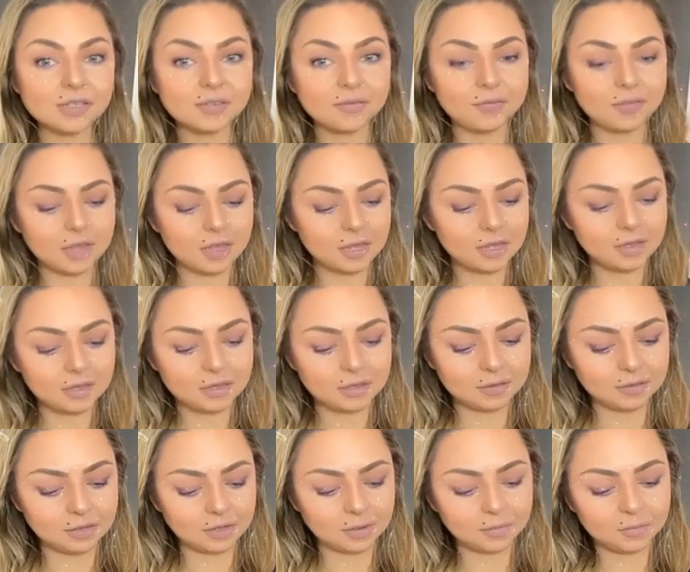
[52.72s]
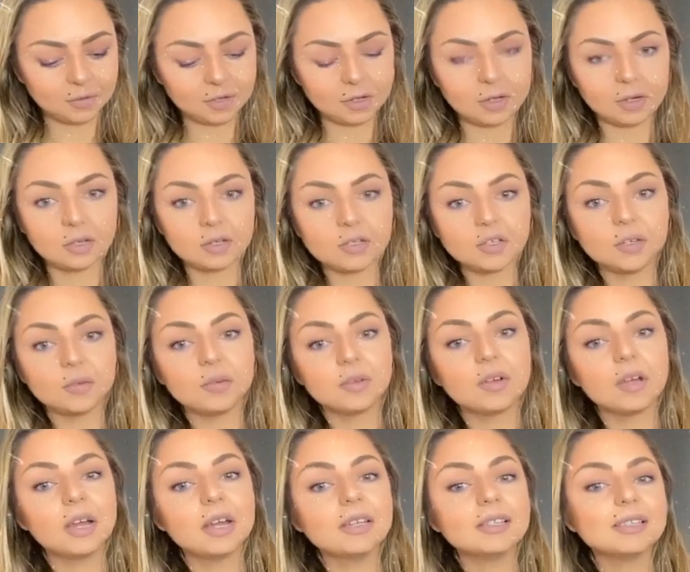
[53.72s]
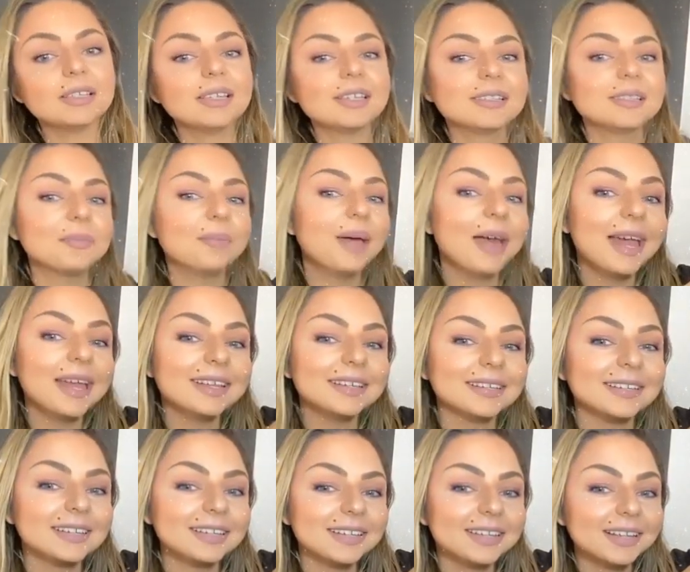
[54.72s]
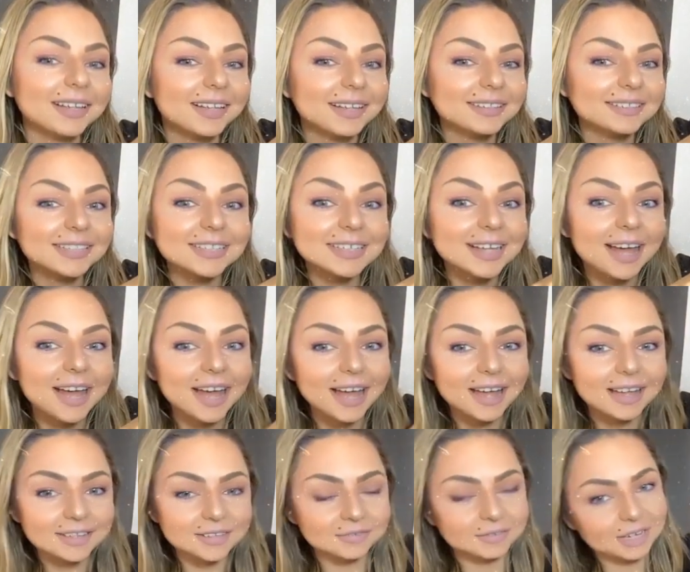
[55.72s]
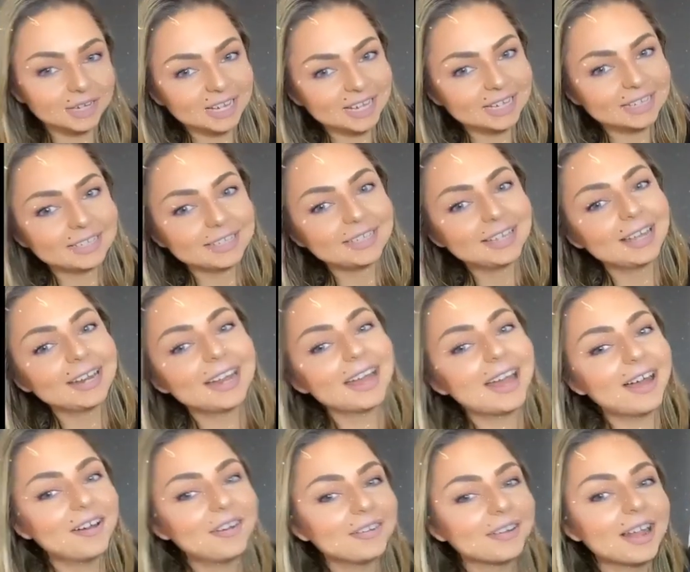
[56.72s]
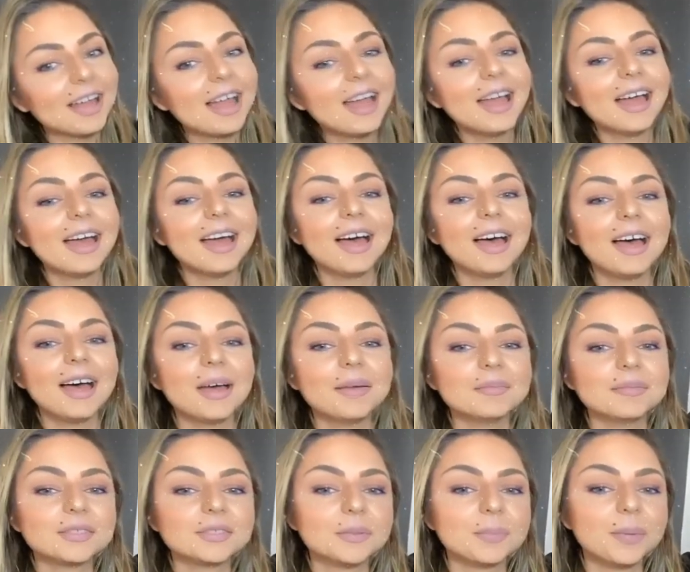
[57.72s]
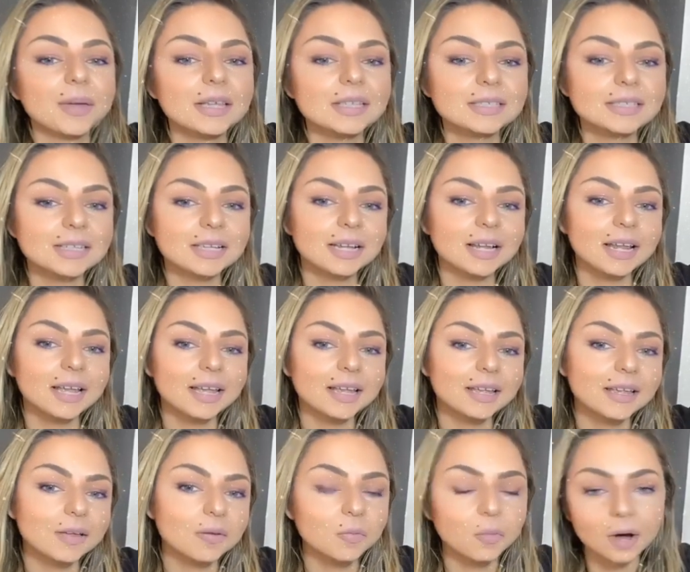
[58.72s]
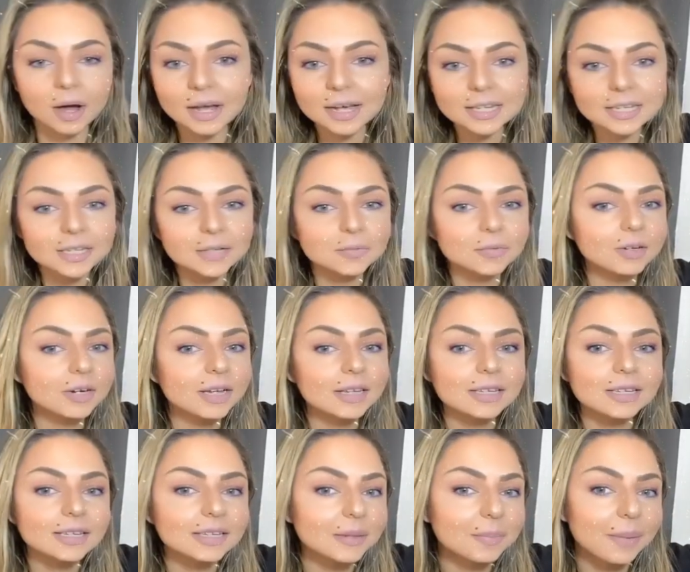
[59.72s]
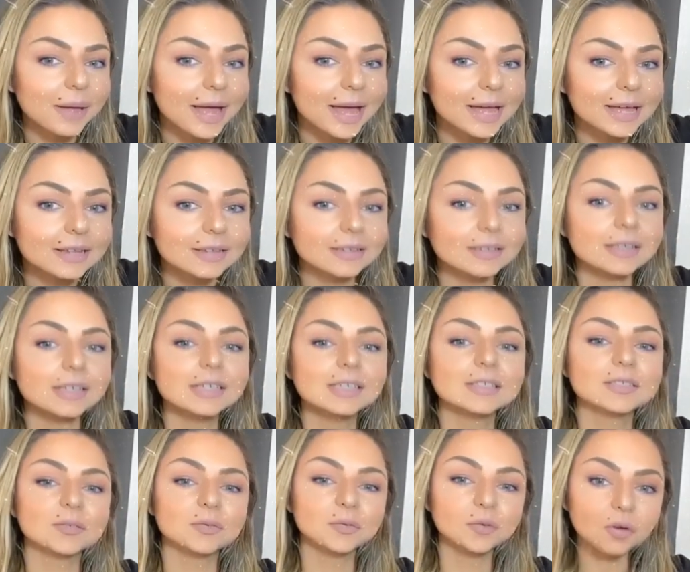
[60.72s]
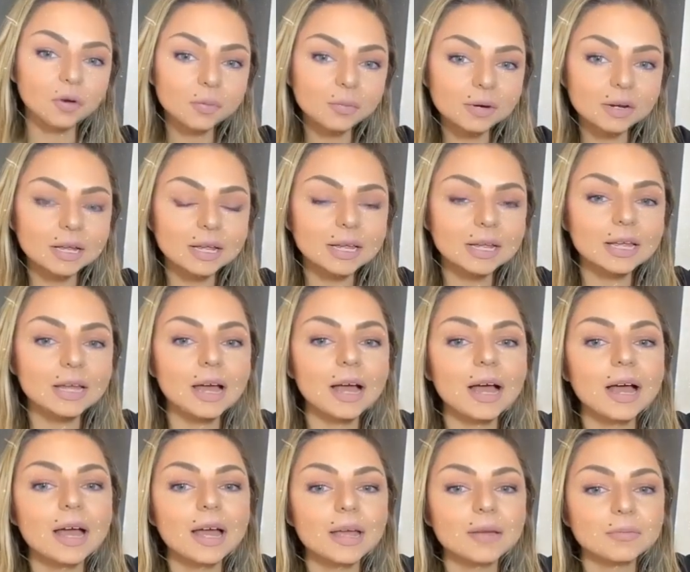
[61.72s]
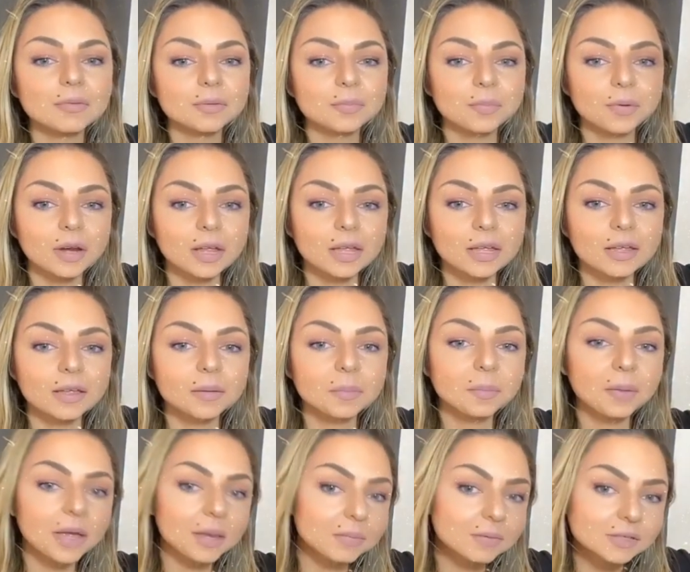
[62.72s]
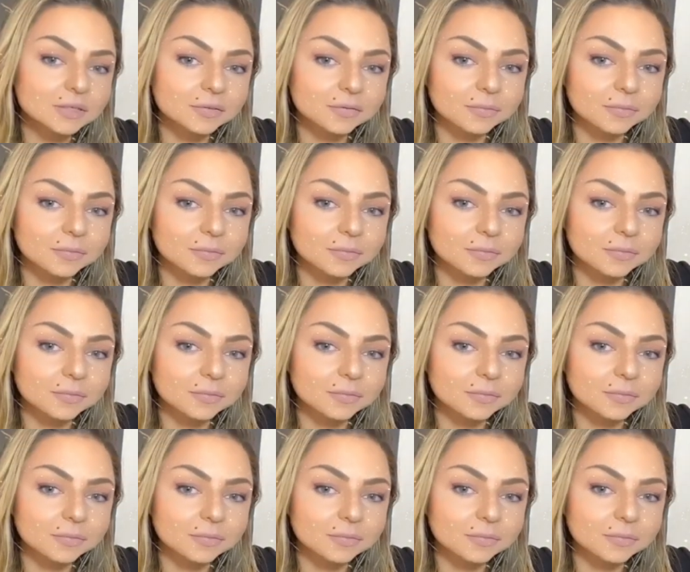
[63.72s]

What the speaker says: thing that I'm gonna show you guys is a pen. Ta-da, if I can get it out. So basically, why would I need a pen? So normally I would bring papers of